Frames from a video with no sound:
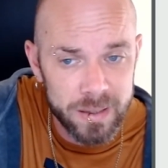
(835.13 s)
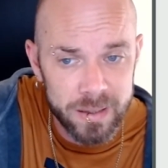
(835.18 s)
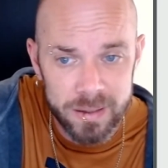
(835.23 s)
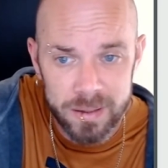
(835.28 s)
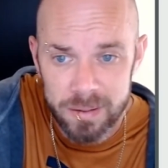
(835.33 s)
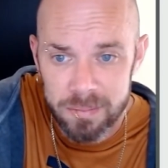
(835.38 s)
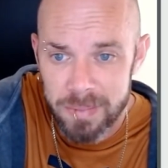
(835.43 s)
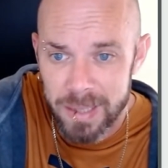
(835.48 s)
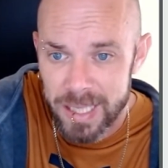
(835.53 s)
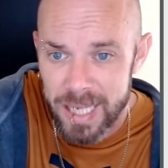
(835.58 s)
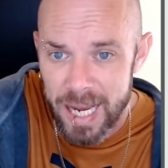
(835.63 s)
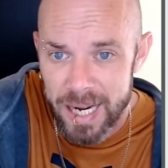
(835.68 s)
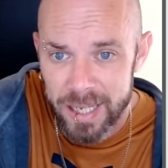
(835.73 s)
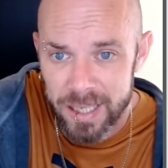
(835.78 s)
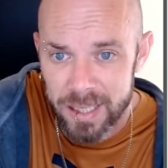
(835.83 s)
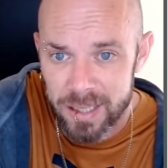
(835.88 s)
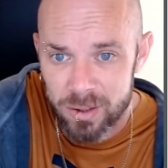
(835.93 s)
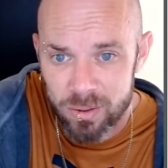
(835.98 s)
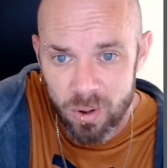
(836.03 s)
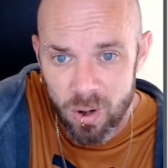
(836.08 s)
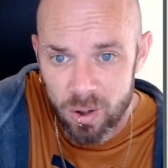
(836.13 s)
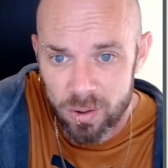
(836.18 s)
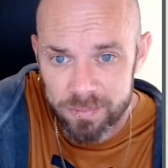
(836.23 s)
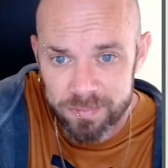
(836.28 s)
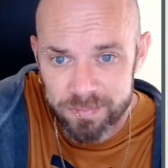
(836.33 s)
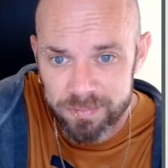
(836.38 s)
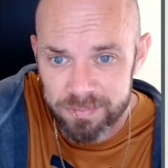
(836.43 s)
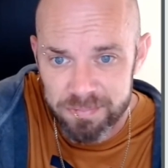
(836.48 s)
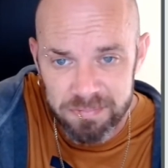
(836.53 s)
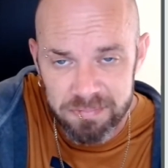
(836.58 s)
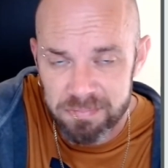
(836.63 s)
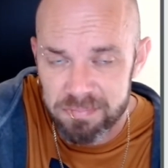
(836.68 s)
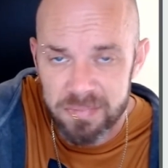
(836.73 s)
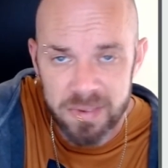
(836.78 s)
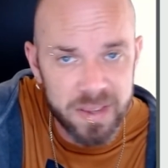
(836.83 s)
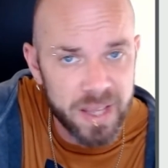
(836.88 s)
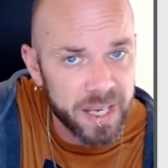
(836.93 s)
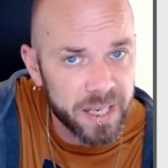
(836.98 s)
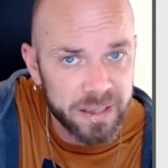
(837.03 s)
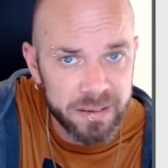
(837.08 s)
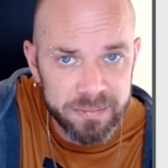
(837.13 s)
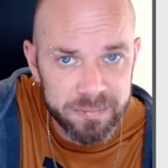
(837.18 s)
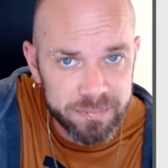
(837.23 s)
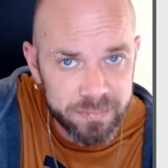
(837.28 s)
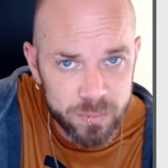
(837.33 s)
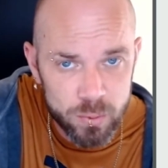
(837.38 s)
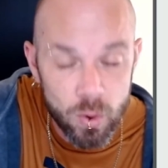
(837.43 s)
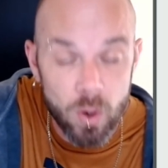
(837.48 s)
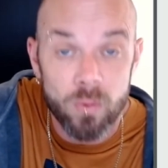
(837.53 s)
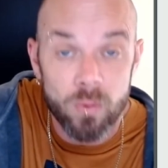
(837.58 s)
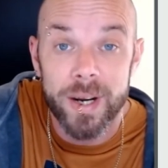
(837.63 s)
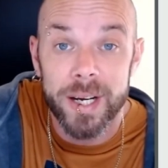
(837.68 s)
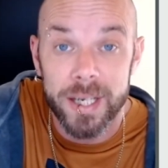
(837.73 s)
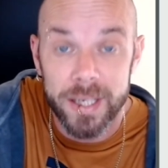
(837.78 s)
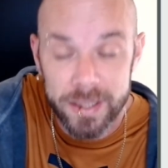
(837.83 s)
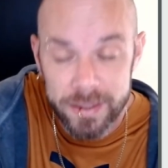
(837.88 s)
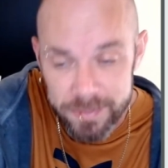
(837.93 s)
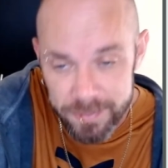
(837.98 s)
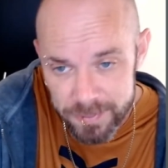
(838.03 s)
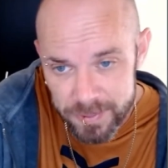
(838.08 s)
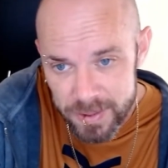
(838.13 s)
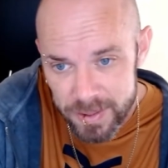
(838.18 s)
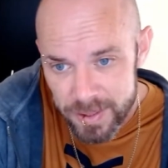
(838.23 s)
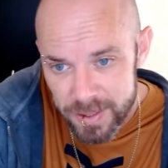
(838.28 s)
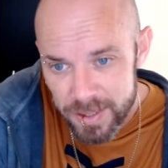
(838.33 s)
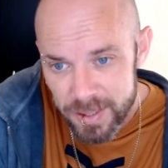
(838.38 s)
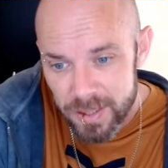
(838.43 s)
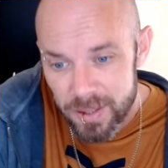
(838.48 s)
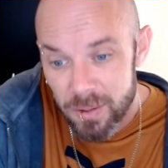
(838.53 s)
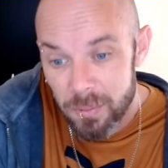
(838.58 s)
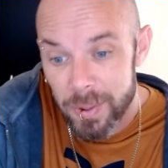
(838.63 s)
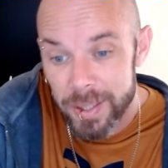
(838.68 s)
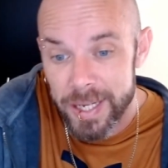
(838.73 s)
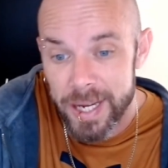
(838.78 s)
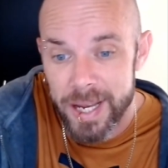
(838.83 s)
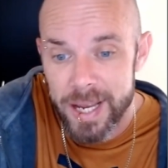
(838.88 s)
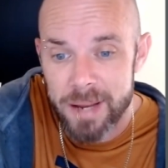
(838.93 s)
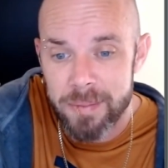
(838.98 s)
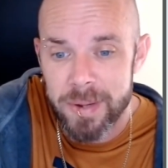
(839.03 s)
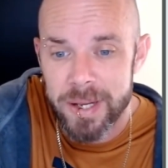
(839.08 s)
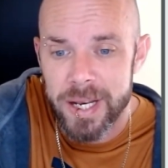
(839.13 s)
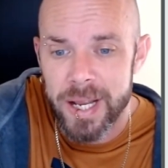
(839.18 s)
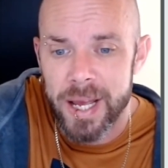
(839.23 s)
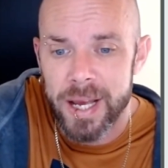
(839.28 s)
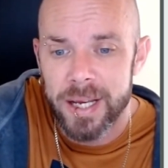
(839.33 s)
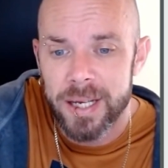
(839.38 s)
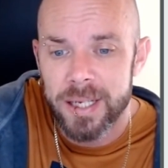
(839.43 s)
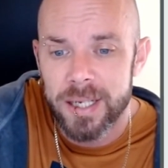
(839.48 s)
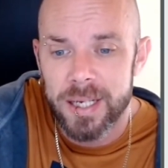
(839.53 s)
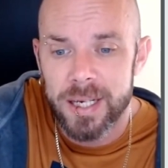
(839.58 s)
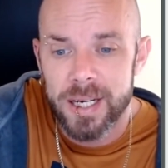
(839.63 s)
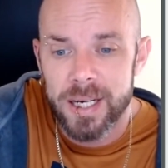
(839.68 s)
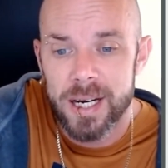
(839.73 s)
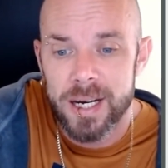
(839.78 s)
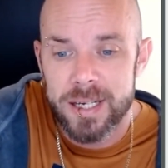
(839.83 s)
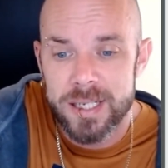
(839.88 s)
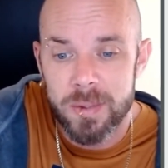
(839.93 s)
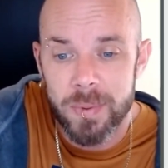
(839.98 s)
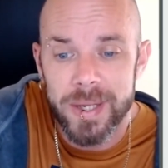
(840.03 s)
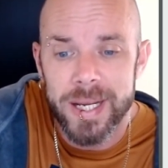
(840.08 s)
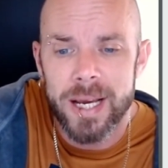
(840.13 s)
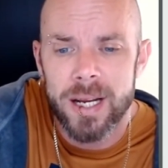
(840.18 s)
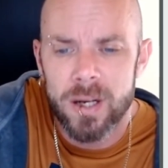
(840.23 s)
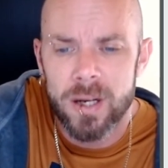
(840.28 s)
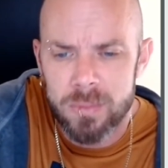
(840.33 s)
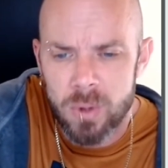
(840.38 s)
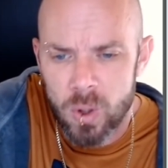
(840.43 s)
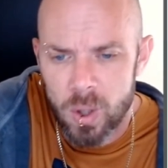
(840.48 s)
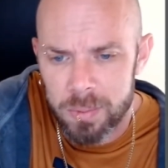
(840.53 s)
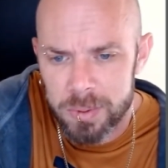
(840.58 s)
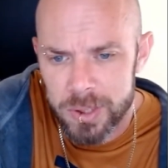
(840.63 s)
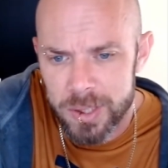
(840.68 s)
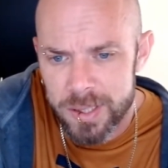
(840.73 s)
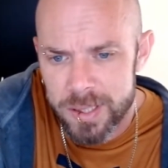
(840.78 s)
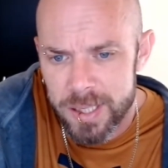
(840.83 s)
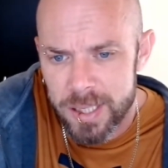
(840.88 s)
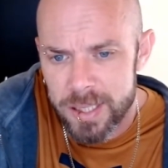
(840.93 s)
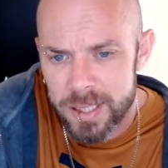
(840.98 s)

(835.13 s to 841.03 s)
mechanic Grot thing. Grot Rigger. We get him in there. So we get a lot more options in